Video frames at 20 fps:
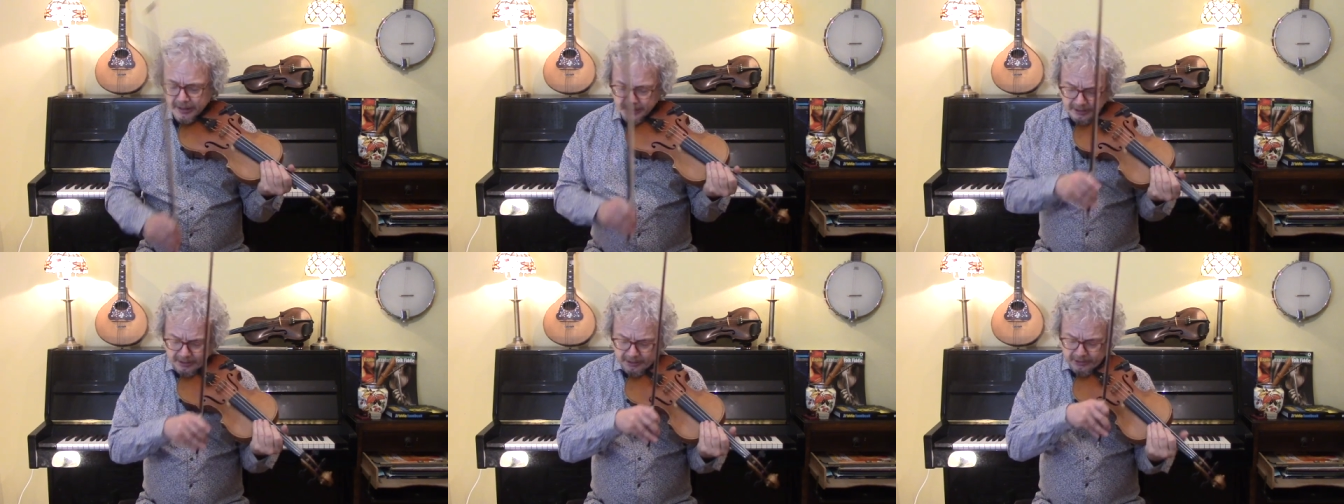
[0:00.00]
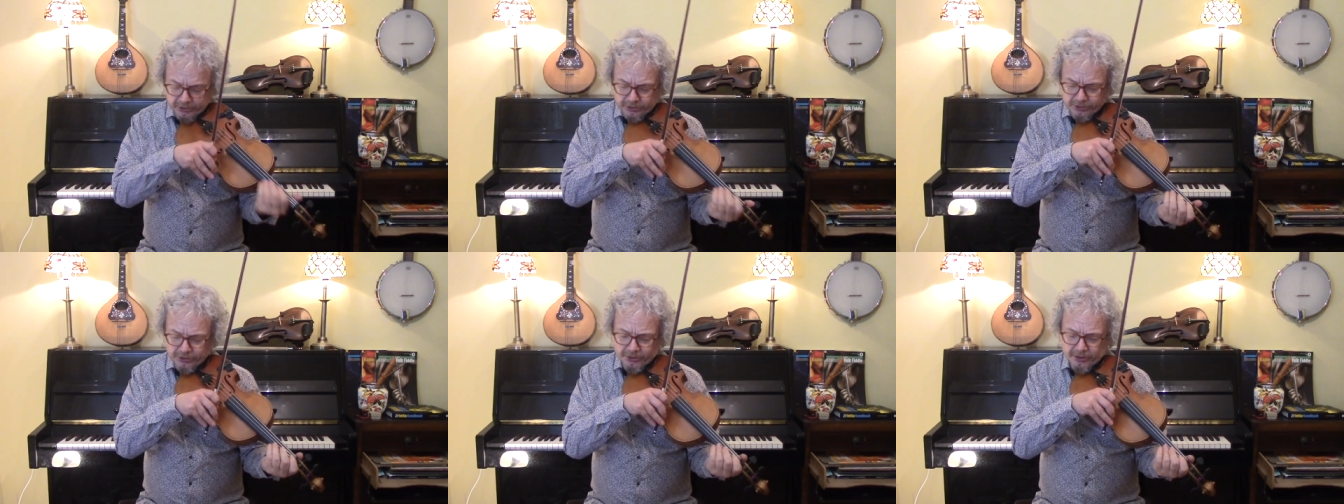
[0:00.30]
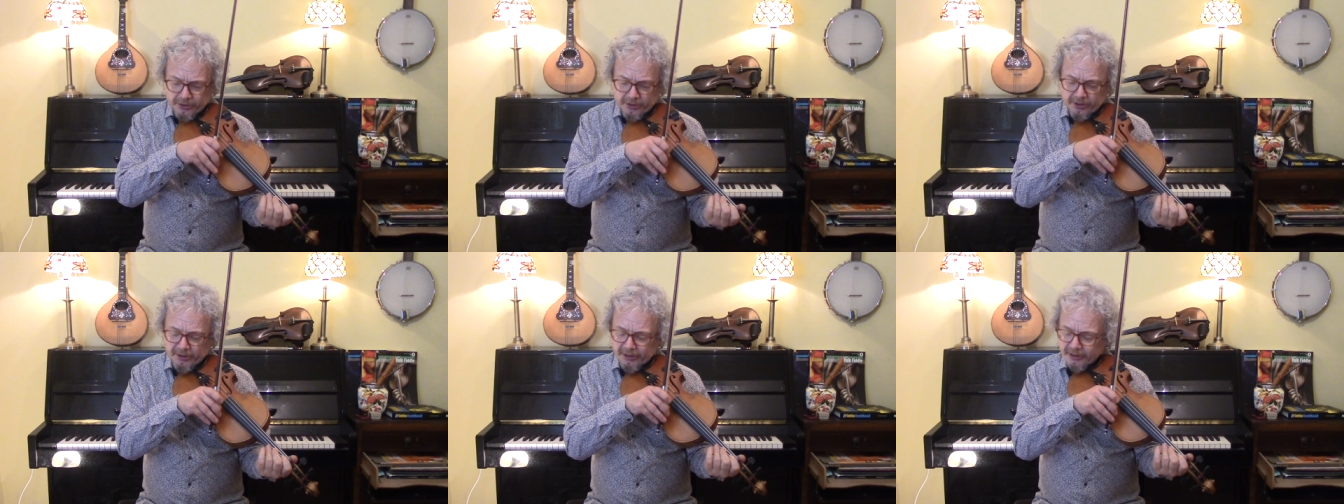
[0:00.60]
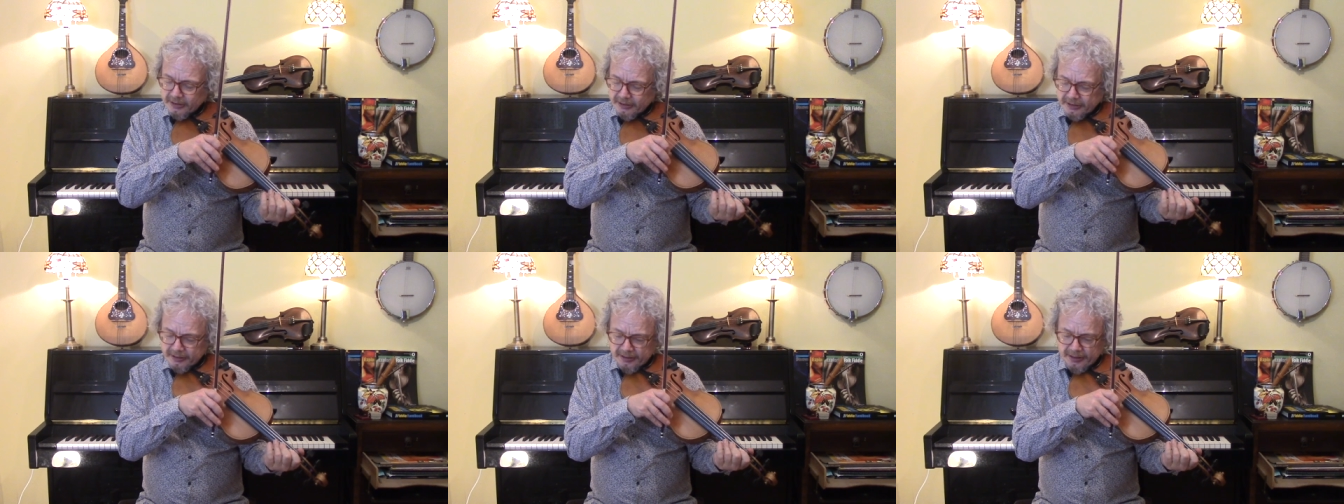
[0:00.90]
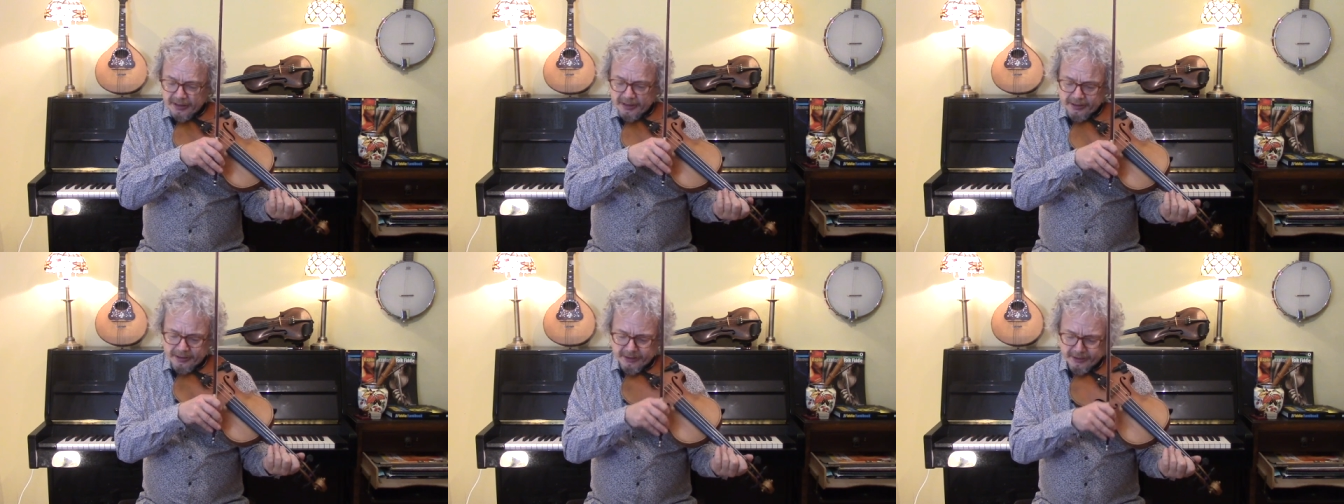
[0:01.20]
And I'll just show you this
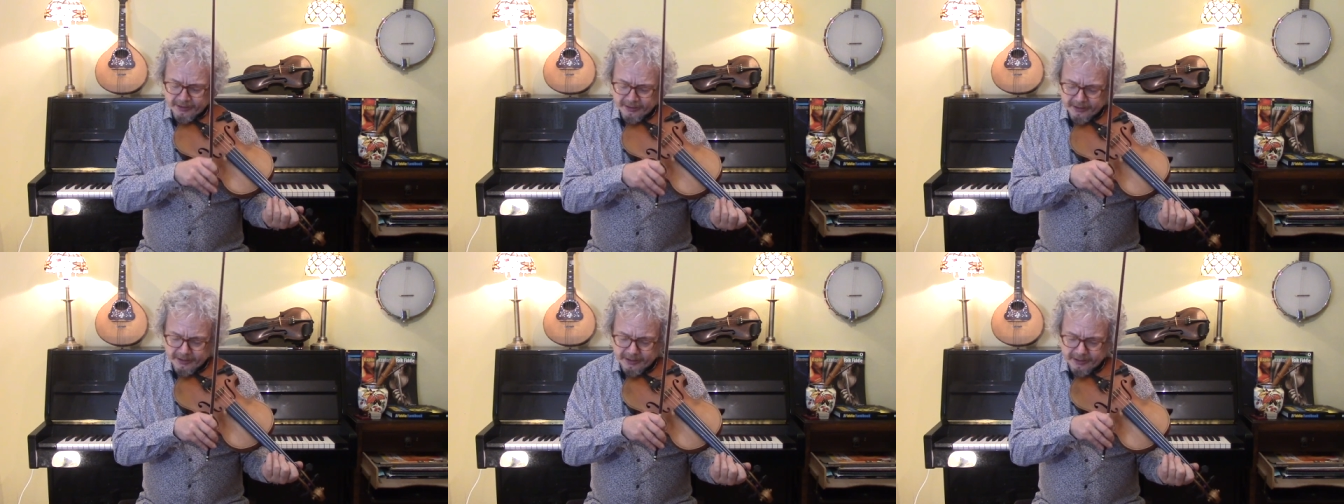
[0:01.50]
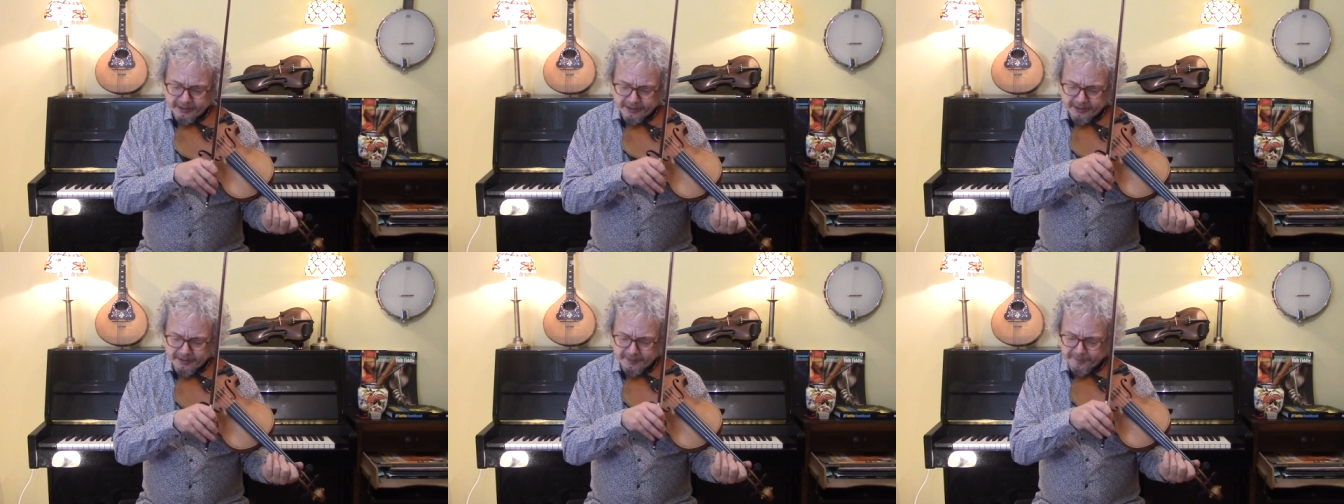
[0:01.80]
little ending lick,